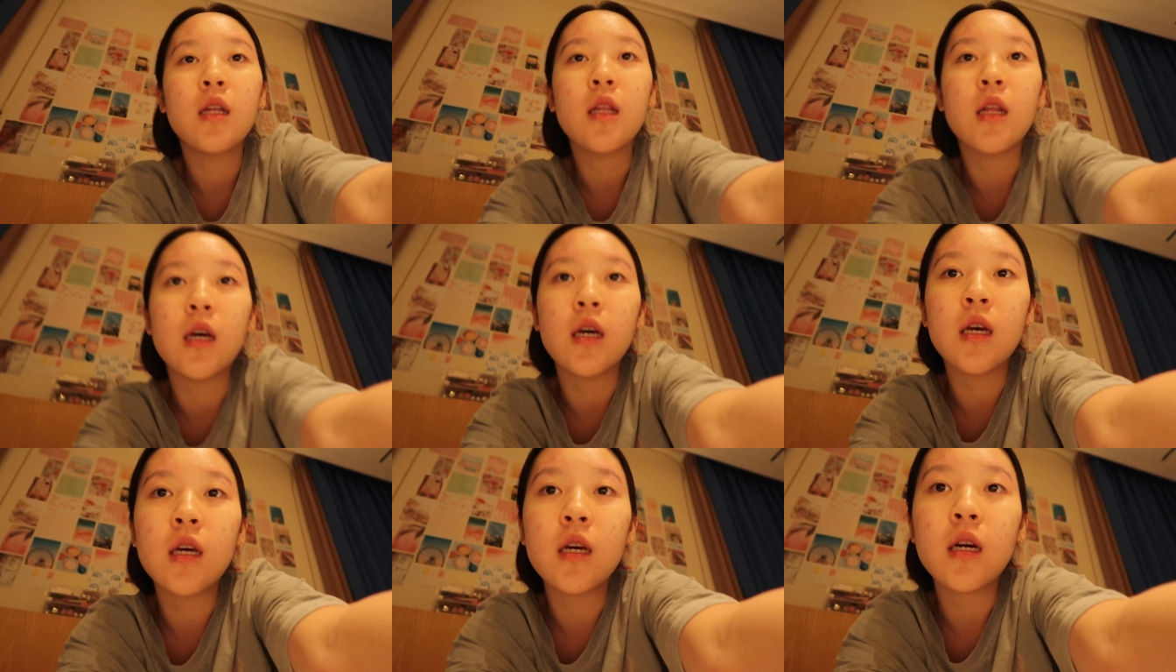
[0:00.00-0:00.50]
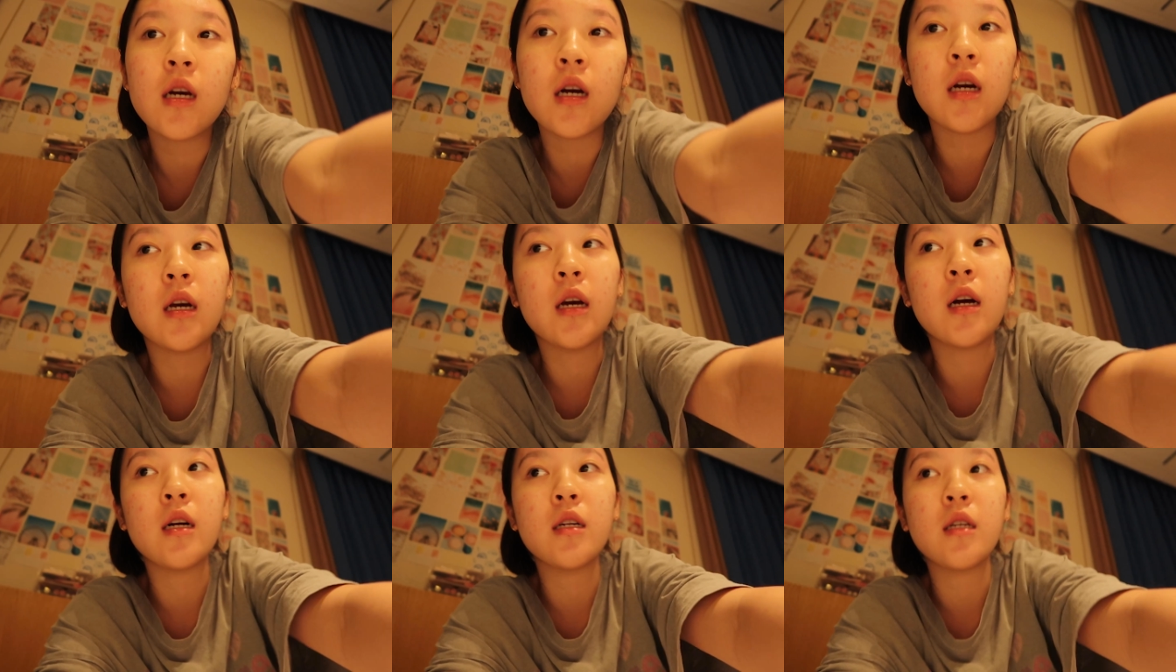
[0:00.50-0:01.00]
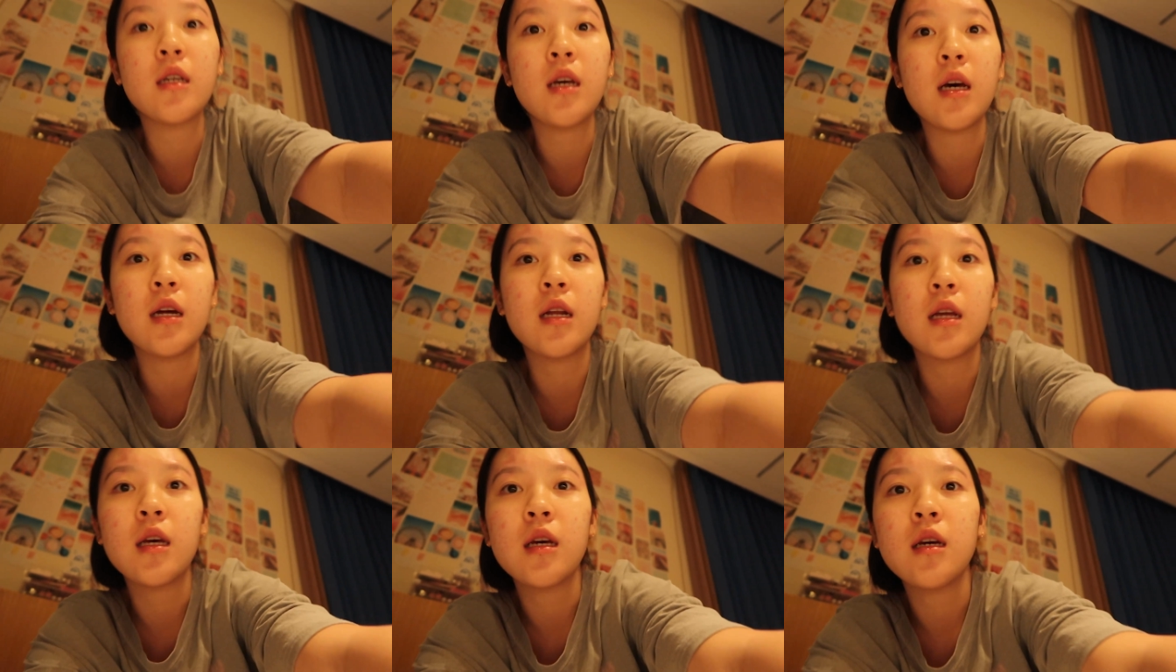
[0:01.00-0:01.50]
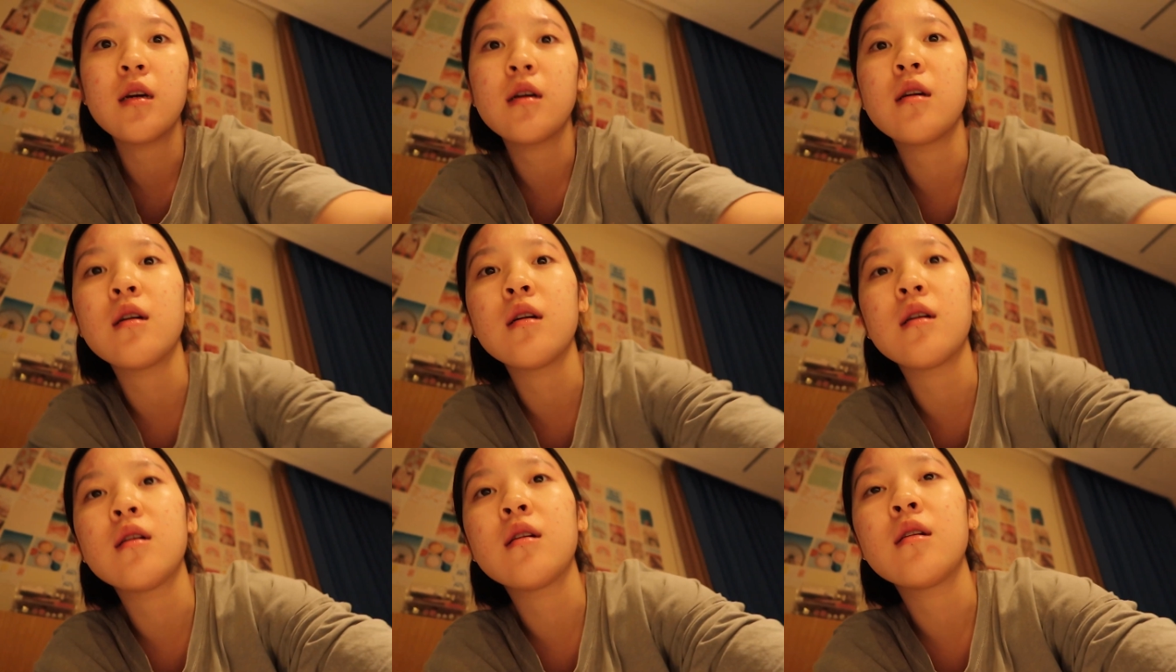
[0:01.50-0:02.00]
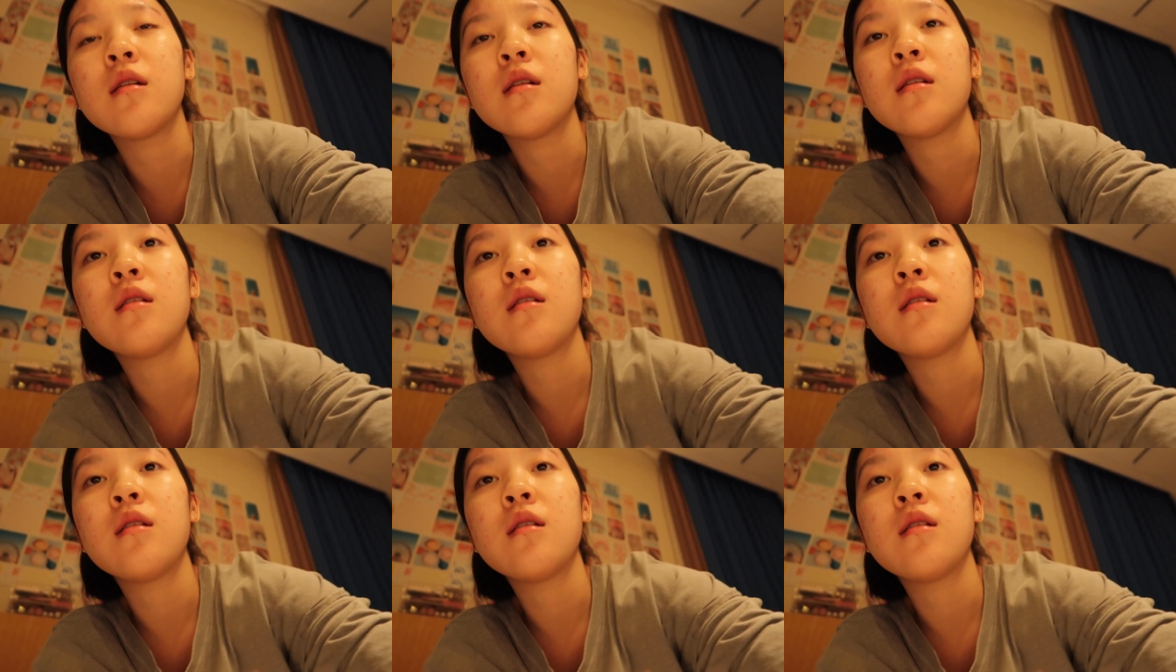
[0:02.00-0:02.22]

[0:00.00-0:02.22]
Like I had to edit uh,